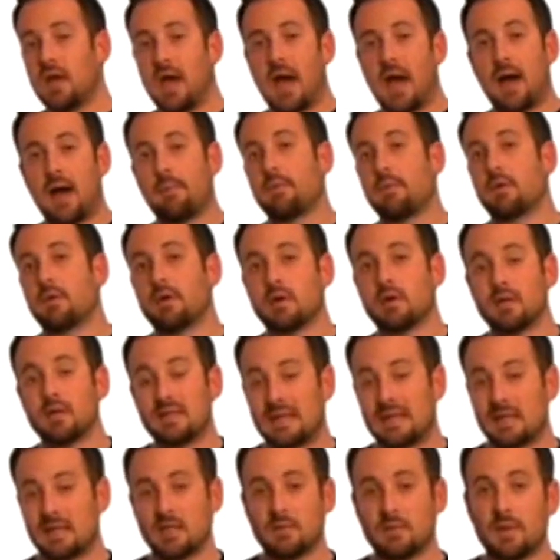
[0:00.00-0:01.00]
happen on
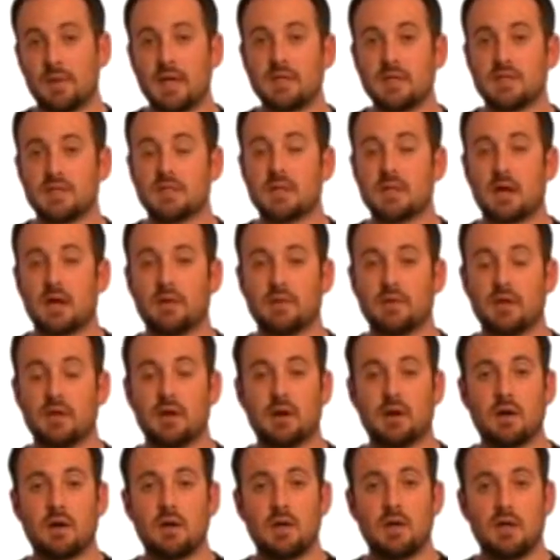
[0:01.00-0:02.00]
a daily basis out
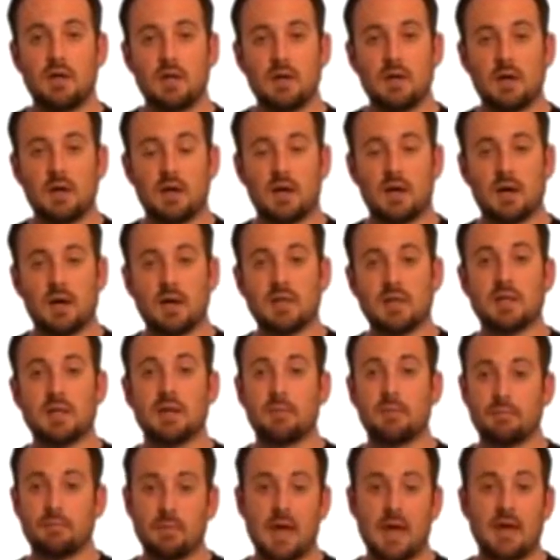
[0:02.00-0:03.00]
there in
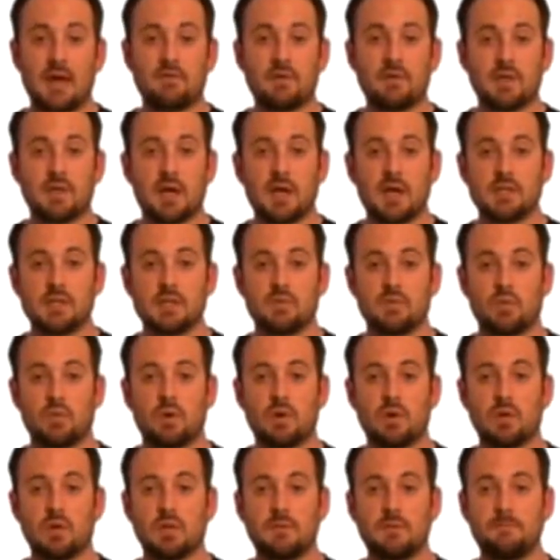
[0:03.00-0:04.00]
the advertising
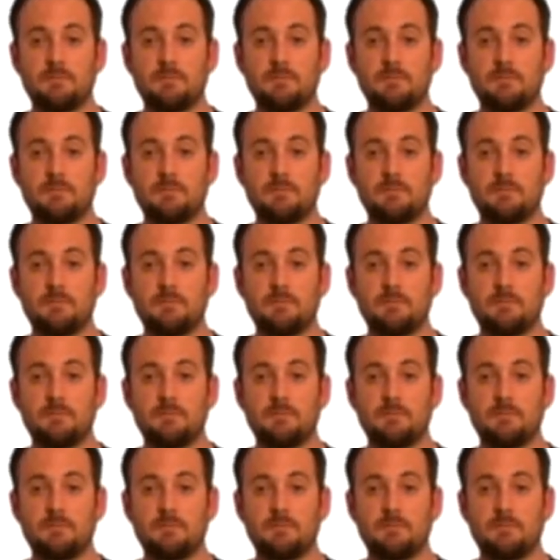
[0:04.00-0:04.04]
world.